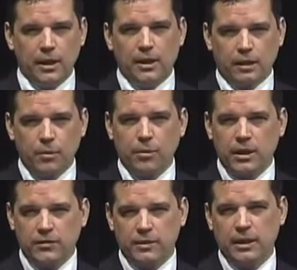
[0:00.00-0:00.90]
Some
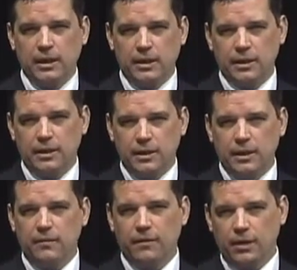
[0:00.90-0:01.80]
grades for the
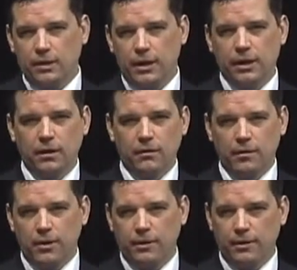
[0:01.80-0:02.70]
ELA vary of
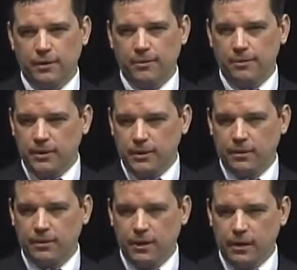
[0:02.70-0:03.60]
whether
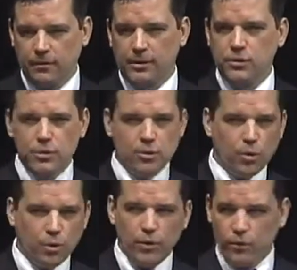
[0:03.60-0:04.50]
they're having 2
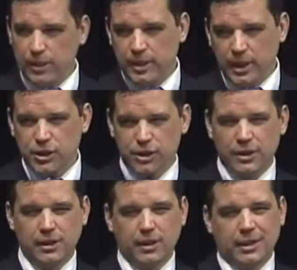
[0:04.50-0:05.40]
or 3
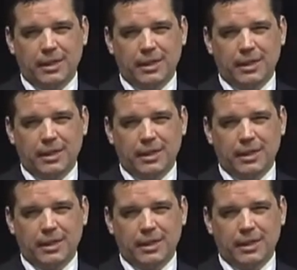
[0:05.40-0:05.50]
sessions.